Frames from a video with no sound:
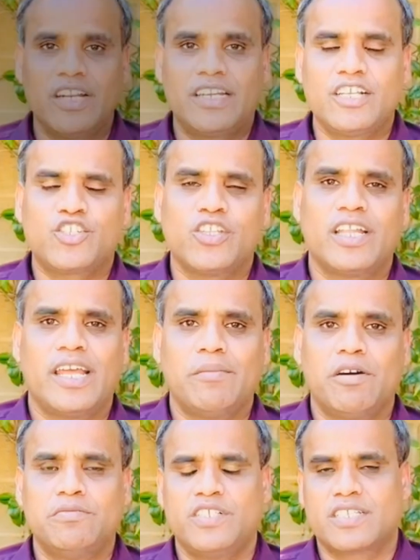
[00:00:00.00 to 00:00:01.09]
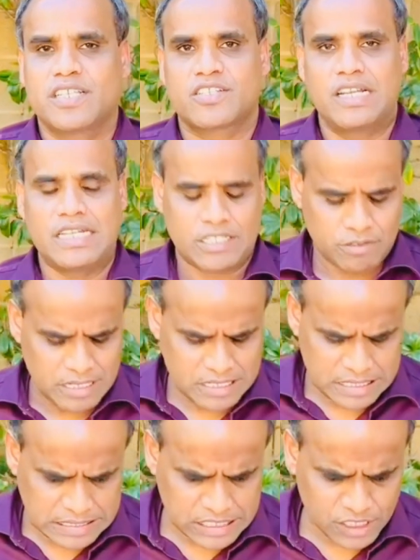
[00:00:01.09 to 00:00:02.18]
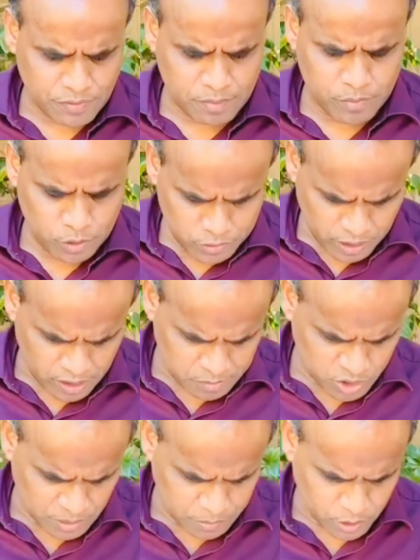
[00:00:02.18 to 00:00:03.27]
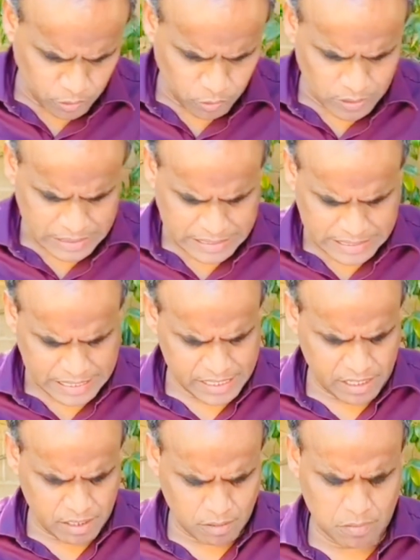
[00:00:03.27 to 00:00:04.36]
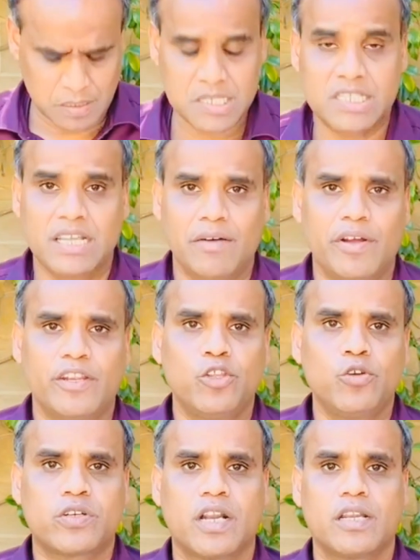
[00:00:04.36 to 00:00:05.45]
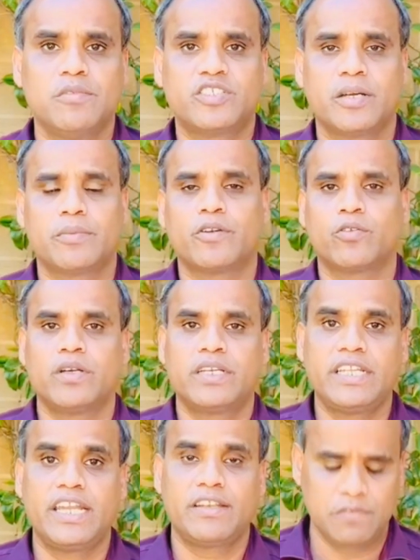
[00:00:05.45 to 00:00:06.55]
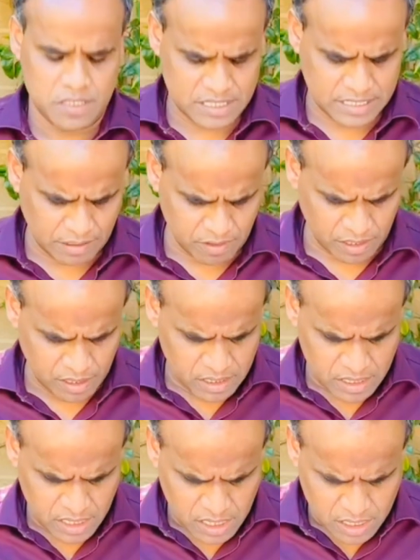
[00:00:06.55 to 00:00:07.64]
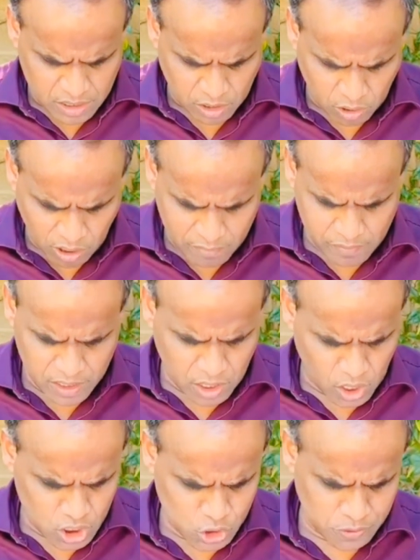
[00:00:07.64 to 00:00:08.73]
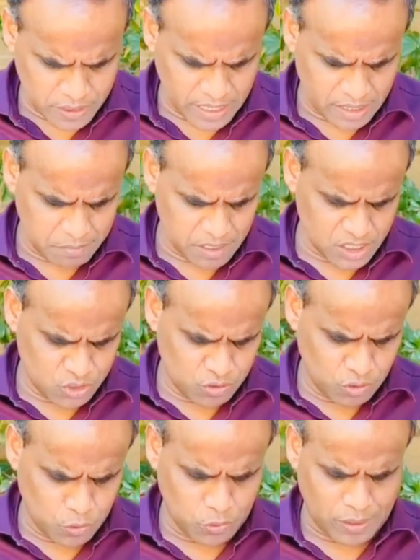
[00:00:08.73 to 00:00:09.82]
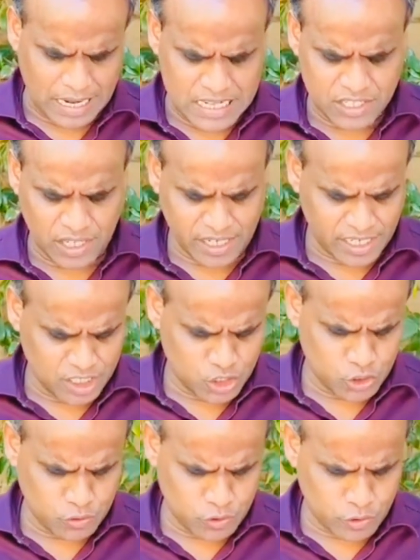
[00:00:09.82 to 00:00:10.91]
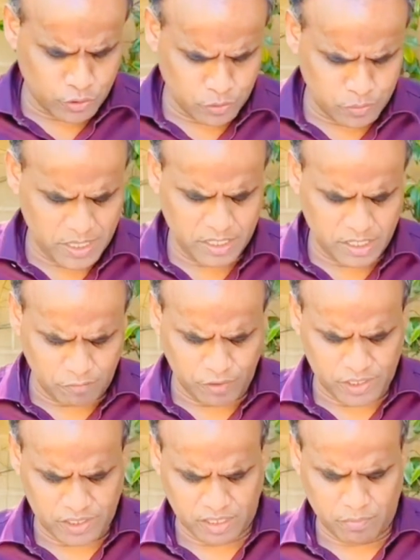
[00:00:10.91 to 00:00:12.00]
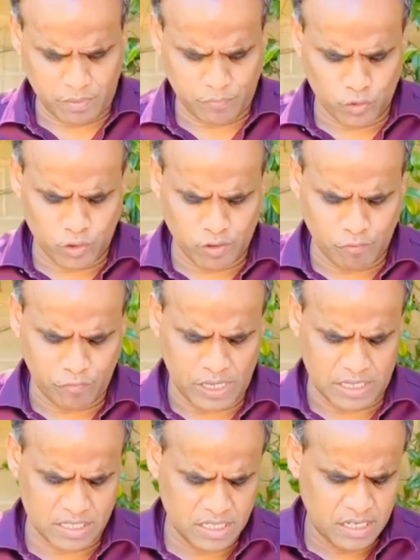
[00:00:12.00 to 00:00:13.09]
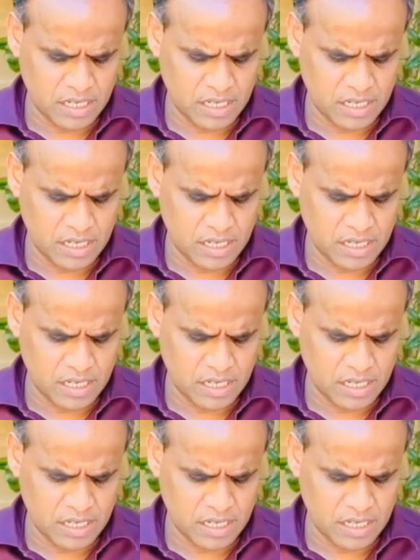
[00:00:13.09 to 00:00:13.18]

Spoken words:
Greetings in the name of Jesus Christ. Today's thought is from Deuteronomy chapter 28, verse 7. Deuteronomy chapter 28, verse 7. The Lord will cause your enemies who rise against you to be defeated before your face.